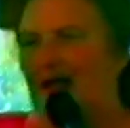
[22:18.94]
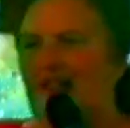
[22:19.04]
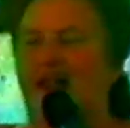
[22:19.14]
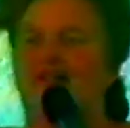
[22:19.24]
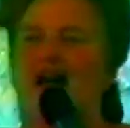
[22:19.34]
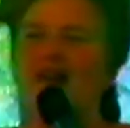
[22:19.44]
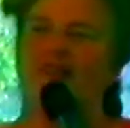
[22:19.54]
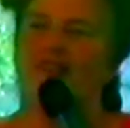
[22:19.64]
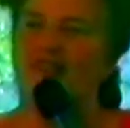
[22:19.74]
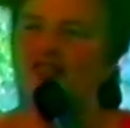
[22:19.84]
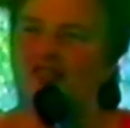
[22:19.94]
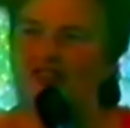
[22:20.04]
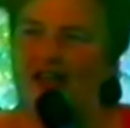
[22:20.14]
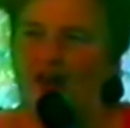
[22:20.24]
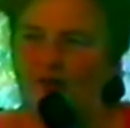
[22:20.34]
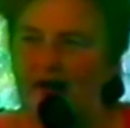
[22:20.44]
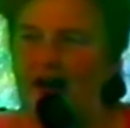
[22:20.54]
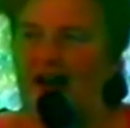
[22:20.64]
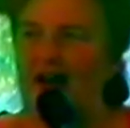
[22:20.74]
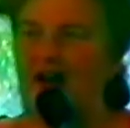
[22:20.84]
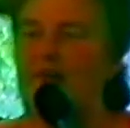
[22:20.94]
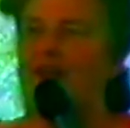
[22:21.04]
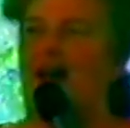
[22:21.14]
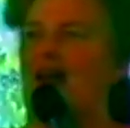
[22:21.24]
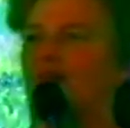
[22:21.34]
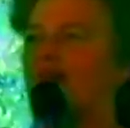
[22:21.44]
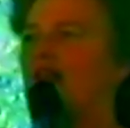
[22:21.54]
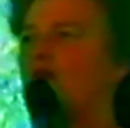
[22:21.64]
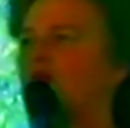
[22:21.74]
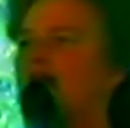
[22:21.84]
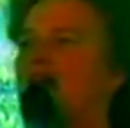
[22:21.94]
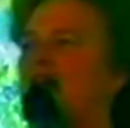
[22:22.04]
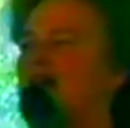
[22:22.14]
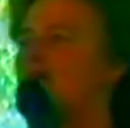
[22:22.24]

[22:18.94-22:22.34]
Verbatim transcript: They've got this they read and that they read